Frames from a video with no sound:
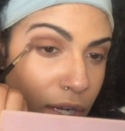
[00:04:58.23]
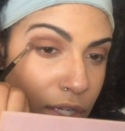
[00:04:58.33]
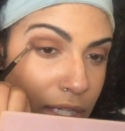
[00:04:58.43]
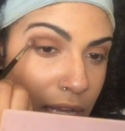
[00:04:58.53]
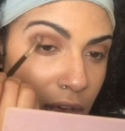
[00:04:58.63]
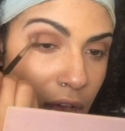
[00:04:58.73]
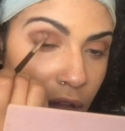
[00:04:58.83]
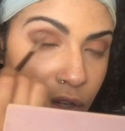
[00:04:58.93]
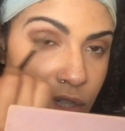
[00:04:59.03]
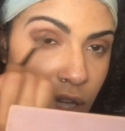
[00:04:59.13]
Just take a
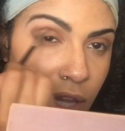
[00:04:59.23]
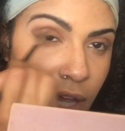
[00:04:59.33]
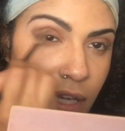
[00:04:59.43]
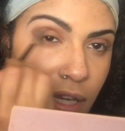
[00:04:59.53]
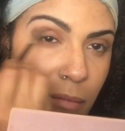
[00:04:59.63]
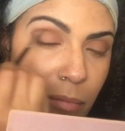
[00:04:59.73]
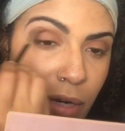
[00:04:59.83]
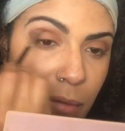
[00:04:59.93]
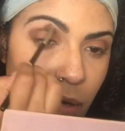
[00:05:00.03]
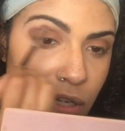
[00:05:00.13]
color to lighten it,
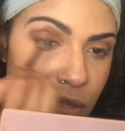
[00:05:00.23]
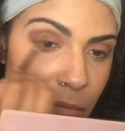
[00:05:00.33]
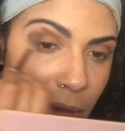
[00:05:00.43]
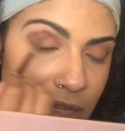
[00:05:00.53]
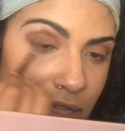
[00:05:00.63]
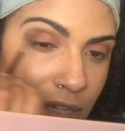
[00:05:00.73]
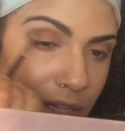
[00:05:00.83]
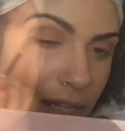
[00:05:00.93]
pretty much, basically. We're